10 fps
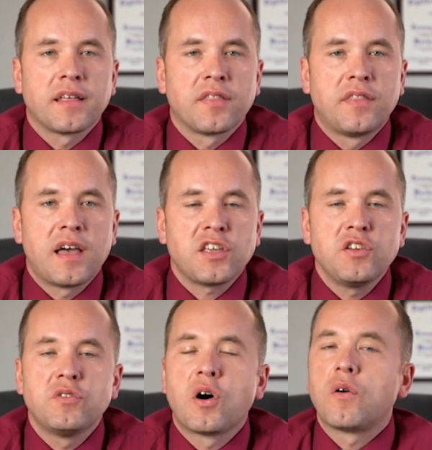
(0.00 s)
that
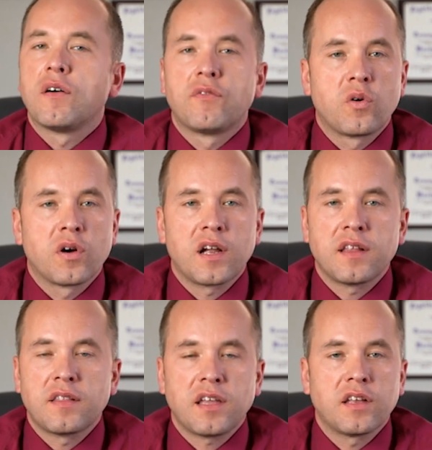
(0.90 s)
you don't
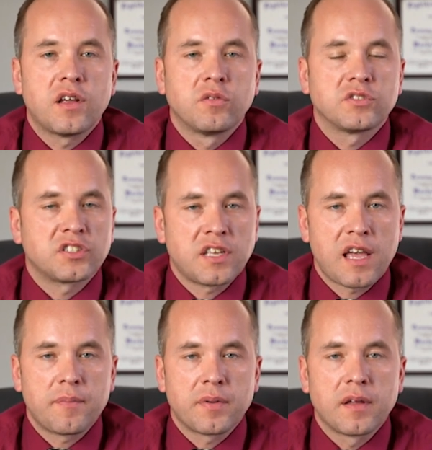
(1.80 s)
avoid, that you don't
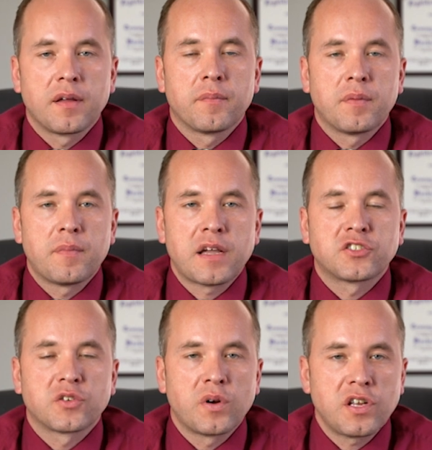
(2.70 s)
skip, but make
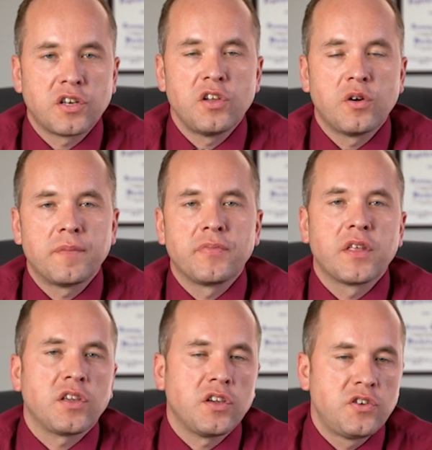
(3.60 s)
sure when you do
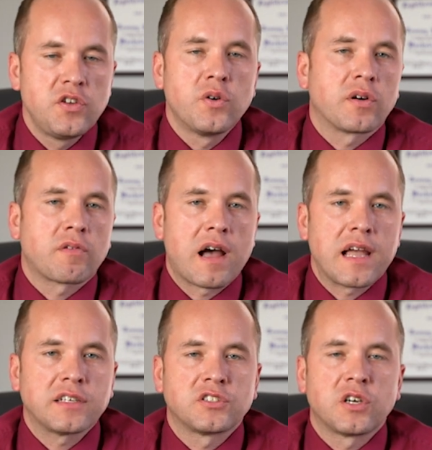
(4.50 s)
it
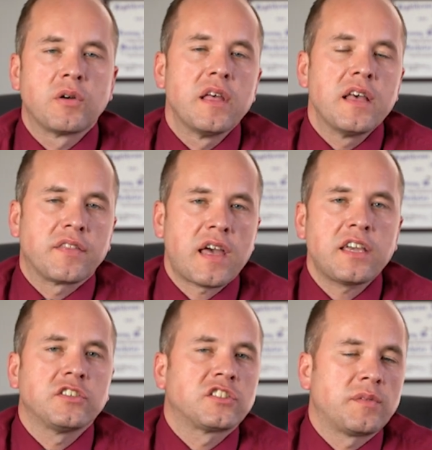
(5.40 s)
right. So
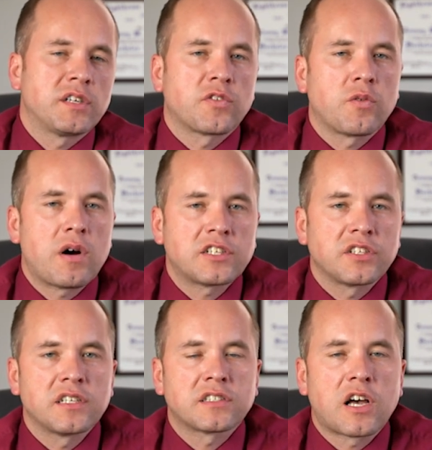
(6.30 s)
thank you so much for
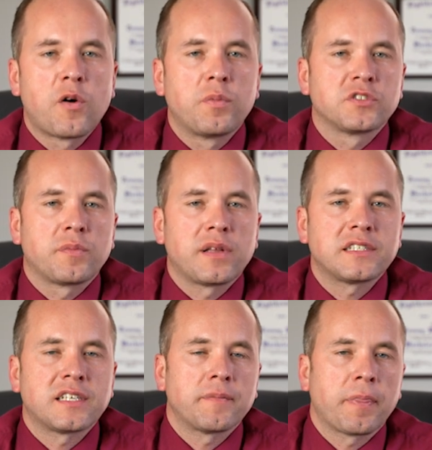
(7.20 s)
watching this. I hope it was a
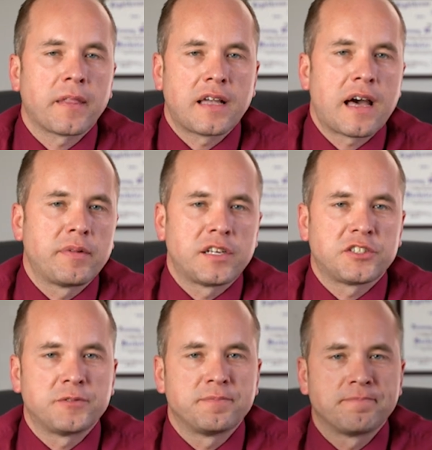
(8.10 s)
blessing. God
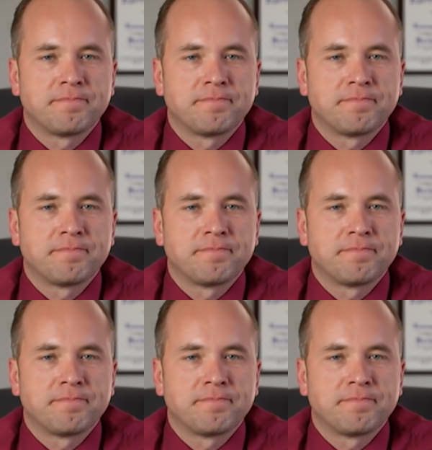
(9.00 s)
bless you.